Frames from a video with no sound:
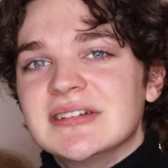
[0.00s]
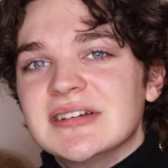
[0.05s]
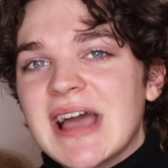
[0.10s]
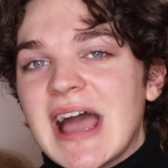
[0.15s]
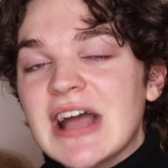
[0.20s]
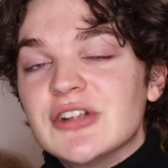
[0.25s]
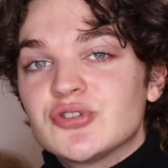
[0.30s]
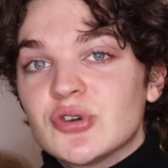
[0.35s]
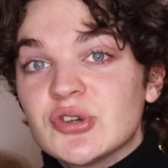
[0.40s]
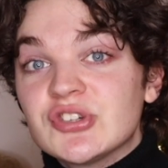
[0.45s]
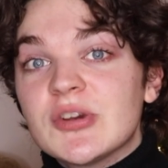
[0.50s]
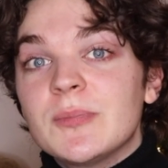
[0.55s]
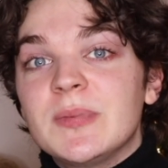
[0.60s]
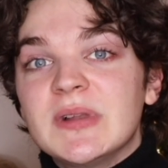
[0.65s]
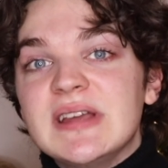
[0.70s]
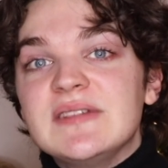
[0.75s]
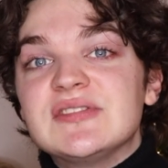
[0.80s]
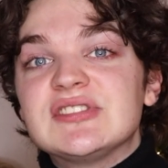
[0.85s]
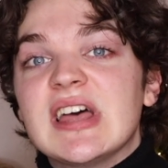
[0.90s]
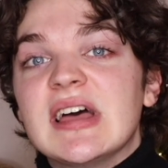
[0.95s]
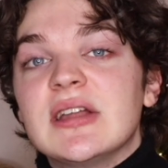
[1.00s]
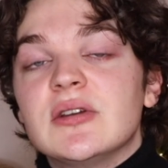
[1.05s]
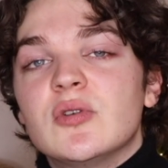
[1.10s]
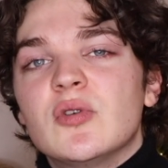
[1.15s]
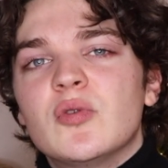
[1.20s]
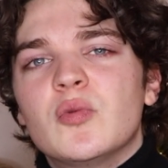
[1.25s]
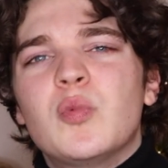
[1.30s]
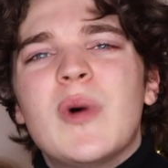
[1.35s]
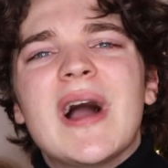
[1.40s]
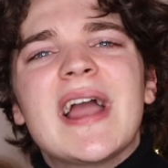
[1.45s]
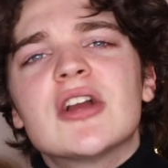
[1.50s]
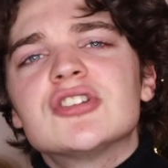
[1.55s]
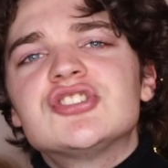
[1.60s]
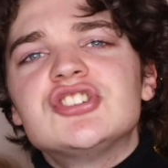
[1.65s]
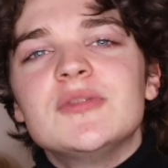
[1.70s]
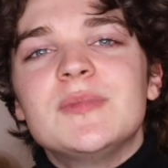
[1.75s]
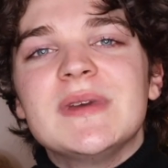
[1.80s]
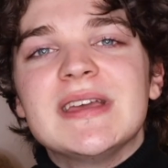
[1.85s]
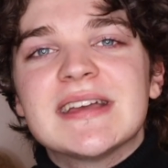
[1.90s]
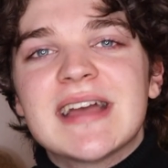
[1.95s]
And Trisha believes that why aren't
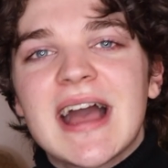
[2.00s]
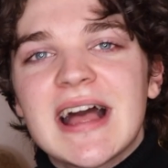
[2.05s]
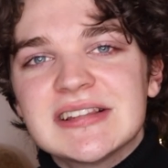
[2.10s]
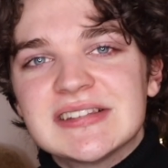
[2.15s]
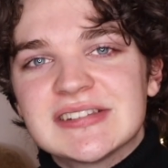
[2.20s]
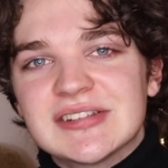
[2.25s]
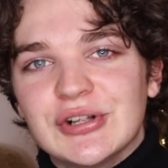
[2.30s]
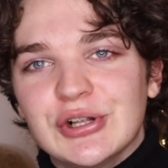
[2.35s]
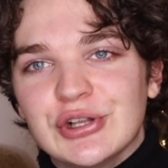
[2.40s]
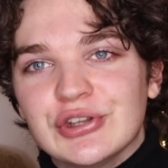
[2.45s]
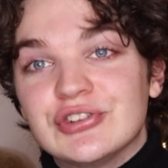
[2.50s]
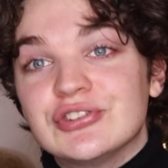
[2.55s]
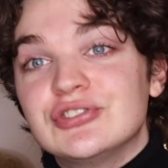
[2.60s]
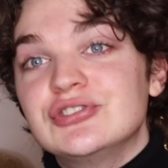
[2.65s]
you being cancelled?